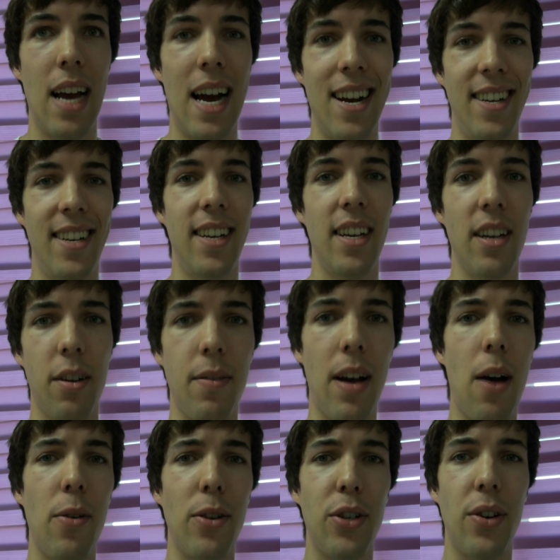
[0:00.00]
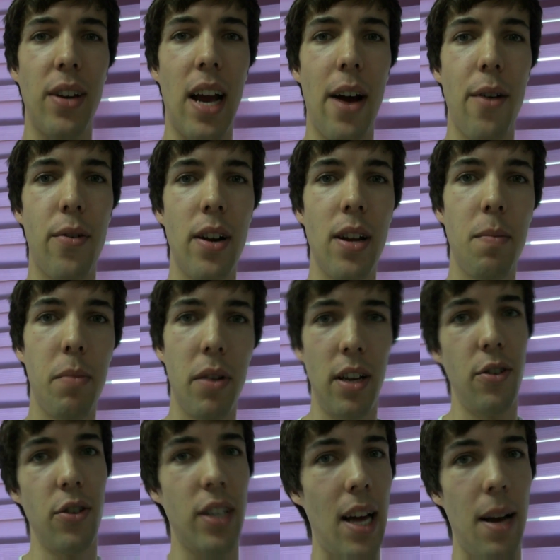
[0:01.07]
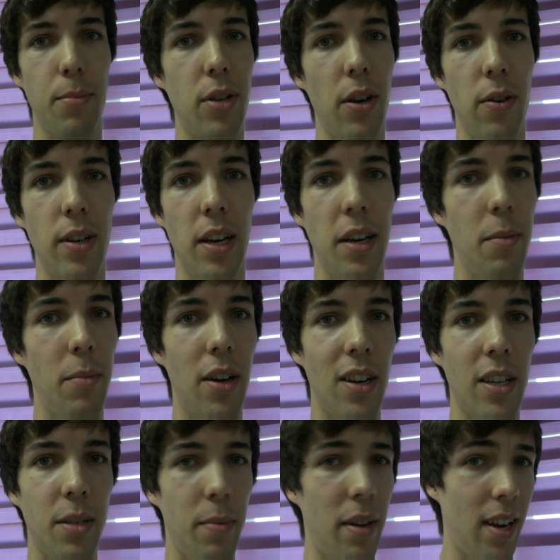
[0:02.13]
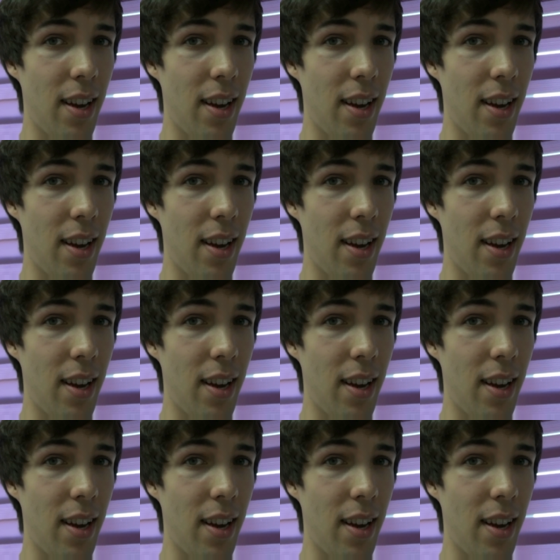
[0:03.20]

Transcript: idea of how I should counter it, but he just absolutely demolished me.